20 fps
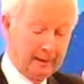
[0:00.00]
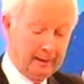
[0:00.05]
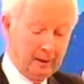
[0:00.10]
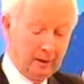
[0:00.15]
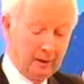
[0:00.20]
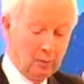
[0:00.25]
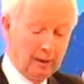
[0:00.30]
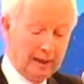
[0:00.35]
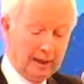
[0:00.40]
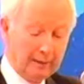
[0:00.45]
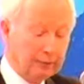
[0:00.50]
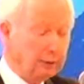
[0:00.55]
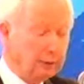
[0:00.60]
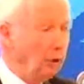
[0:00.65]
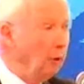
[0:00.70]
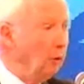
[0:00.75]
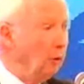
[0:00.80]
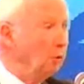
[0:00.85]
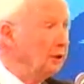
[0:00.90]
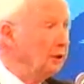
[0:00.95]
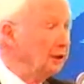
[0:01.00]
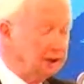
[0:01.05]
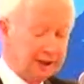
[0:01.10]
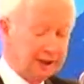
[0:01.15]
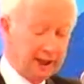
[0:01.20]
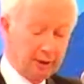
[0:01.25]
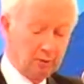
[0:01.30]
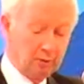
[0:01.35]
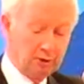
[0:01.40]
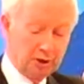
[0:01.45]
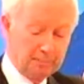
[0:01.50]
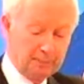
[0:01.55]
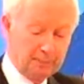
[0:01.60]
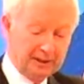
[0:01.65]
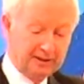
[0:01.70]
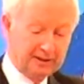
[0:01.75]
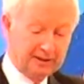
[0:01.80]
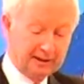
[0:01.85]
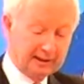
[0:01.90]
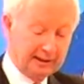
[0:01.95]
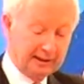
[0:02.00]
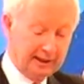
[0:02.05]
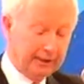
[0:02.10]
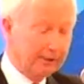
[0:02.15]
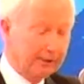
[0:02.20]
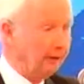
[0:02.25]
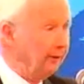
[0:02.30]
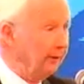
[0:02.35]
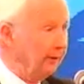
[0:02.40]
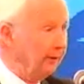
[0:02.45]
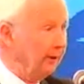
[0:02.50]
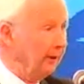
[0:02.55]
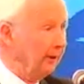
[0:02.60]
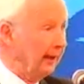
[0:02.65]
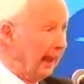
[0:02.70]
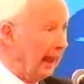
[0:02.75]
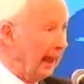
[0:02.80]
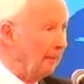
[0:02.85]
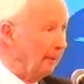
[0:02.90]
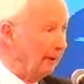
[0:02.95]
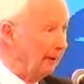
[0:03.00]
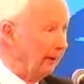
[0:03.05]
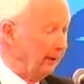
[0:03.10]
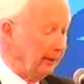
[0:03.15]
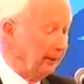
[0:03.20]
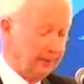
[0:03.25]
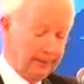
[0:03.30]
We have no distinguished business leader in the Cabinet.